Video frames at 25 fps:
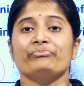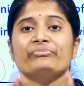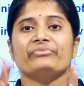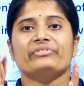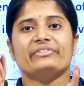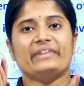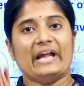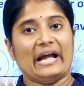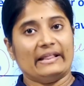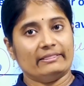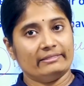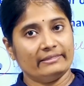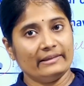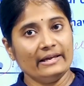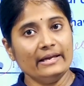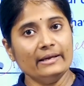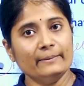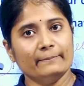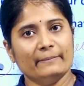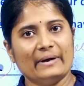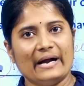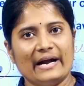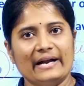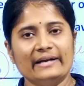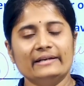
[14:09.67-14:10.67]

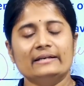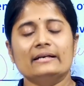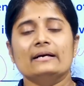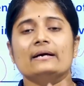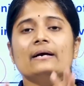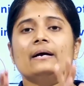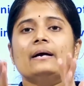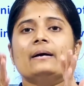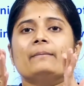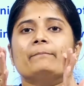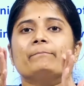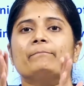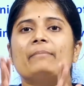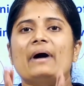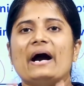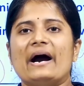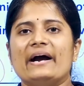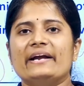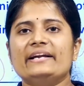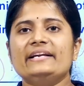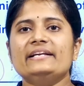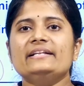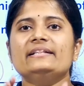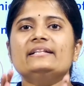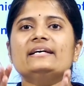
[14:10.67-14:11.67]
Nothing but
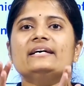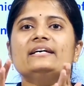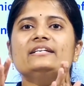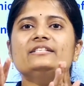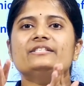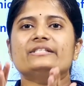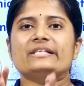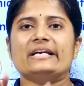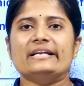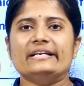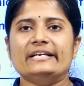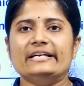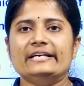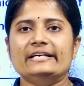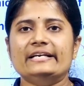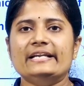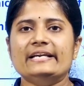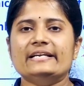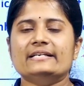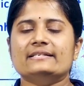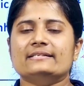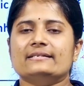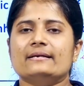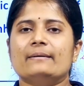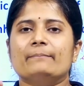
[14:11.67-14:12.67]
by the
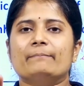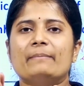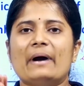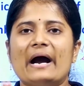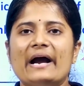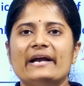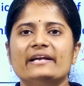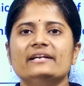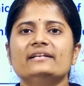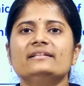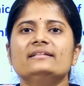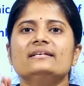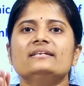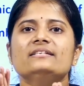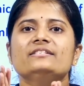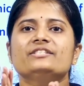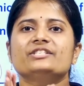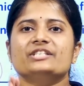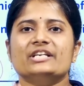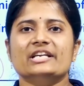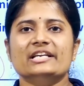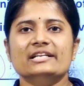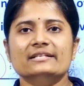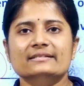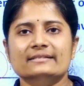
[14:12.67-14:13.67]
genetics, by the
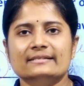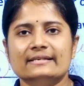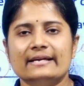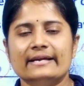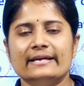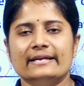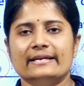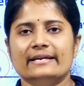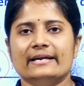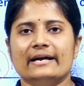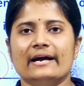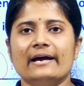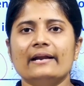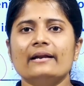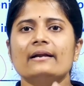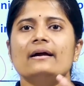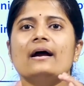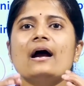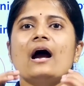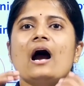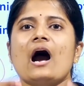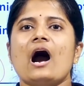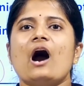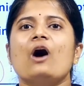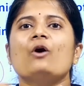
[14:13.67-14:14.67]
genes here,
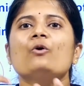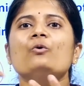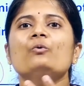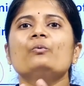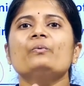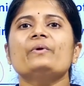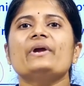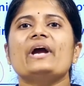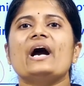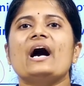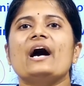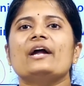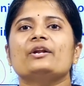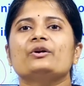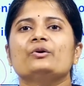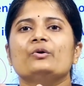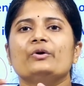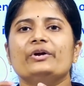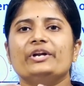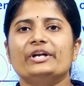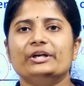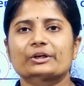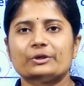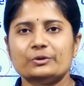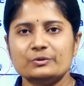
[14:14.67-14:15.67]
how we are
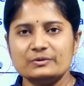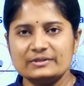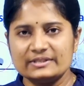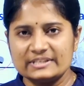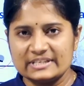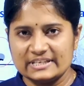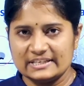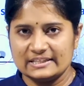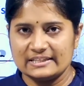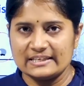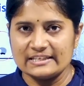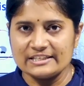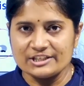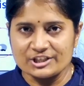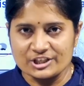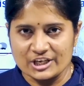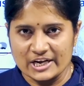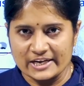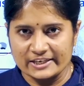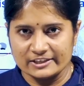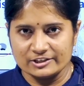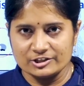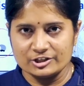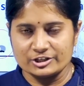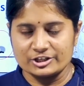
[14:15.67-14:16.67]
going to see the
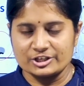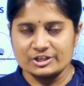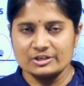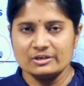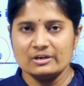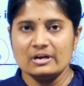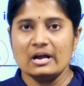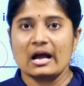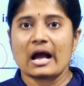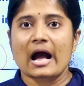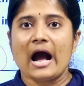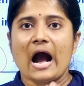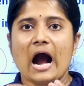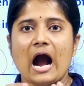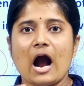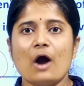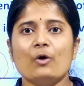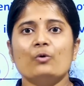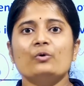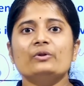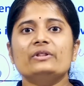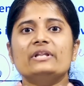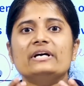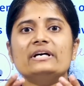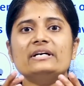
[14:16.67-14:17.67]
change.
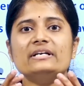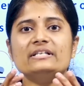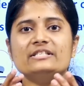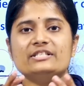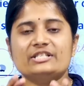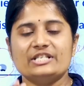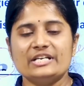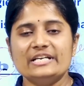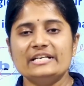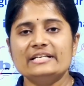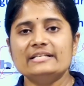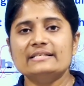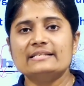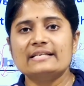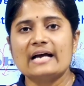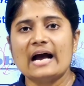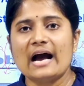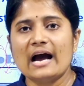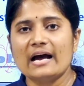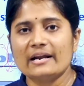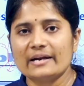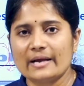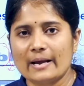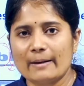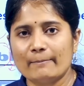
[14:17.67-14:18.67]
How the genes
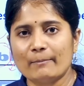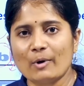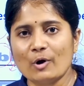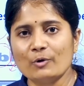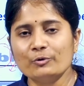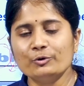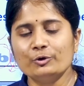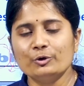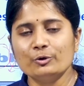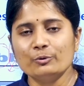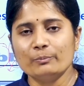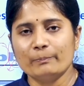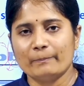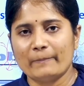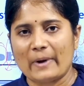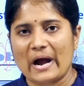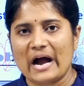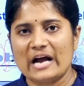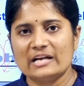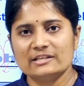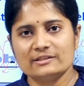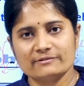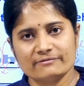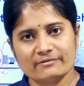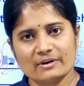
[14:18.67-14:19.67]
are about to
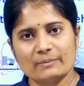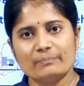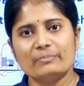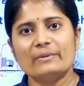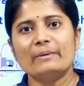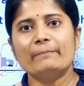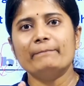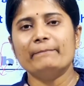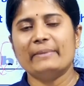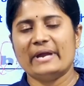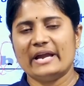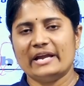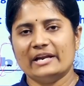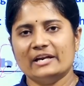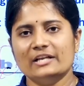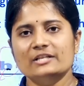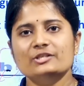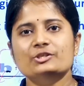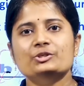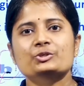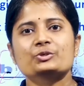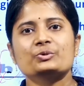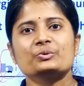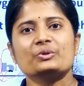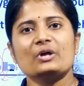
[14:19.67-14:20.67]
pass from the
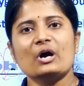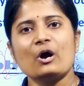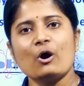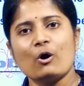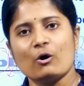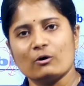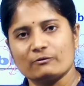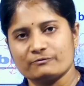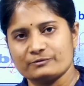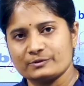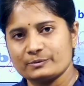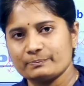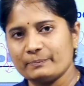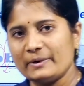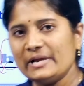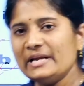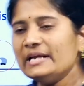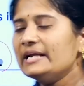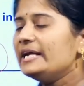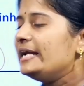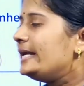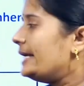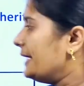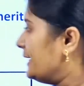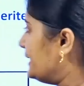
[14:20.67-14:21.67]
parents to the offspring
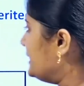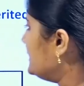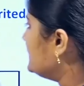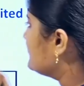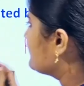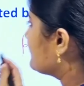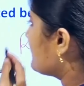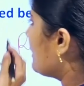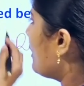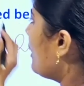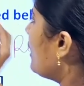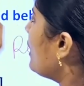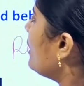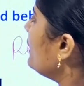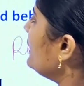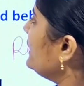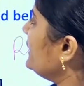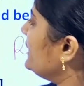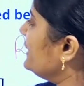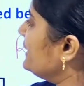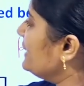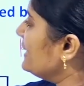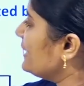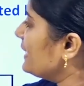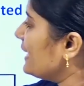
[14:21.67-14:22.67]
is all
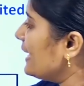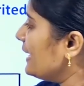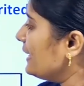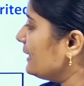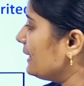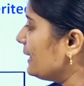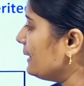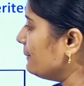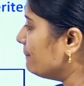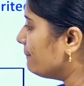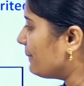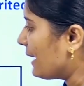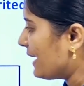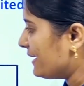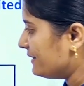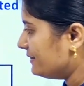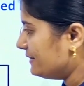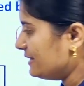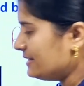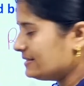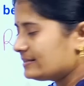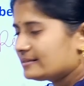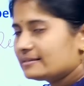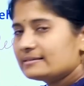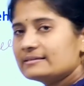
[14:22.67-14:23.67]
indicated by
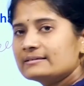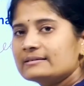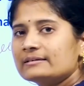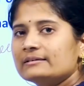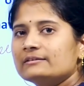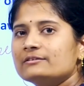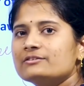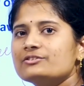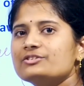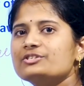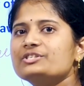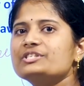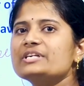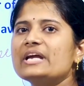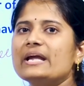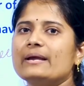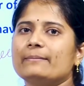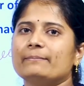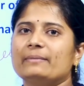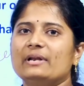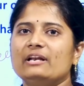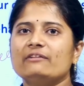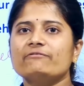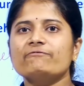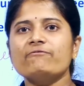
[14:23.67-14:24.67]
this
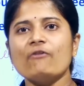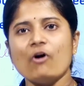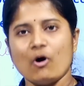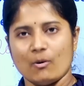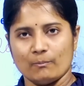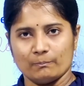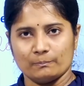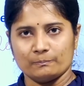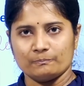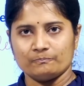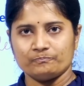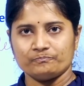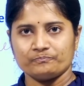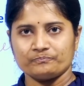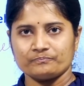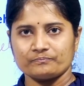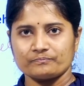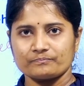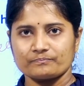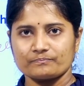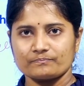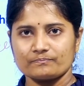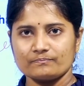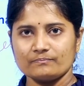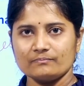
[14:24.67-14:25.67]
table form.
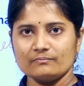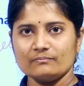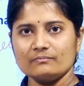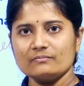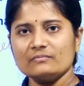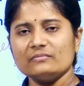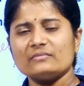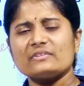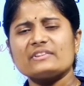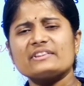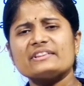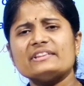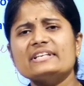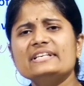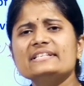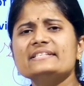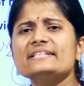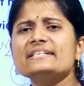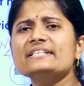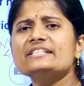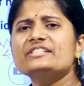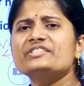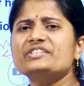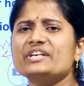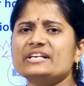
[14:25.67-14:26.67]
This
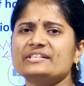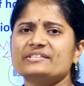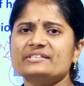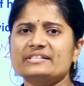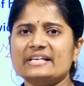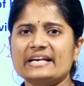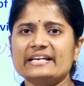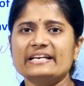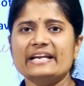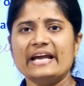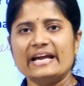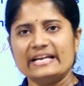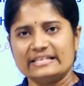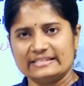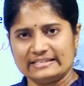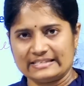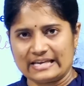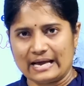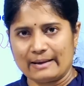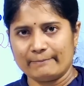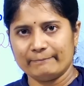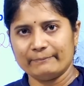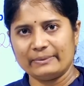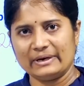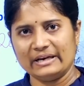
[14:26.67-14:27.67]
is just an
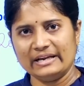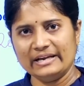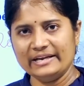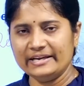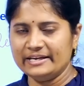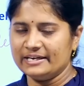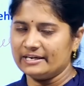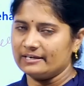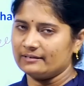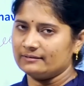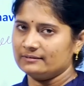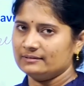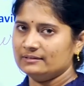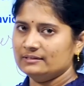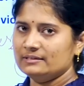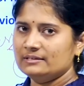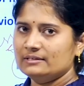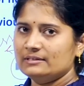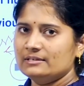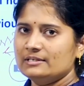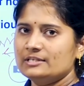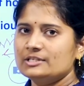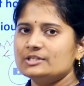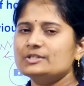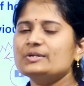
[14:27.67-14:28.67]
example here.
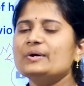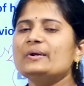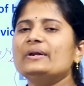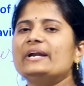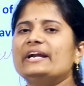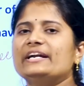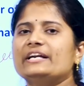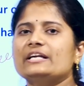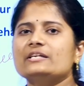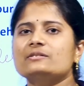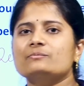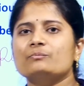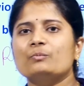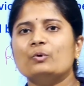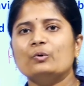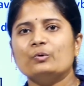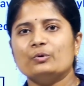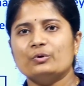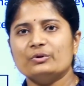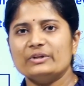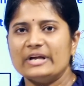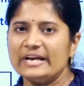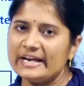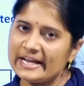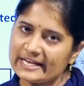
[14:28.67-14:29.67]
So let us move
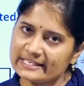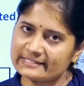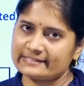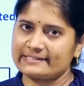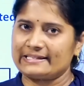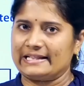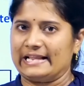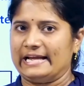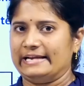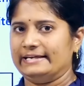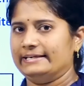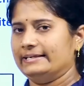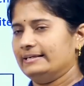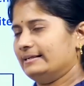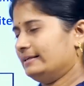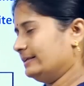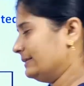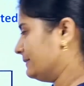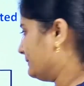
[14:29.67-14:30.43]
to the next slide.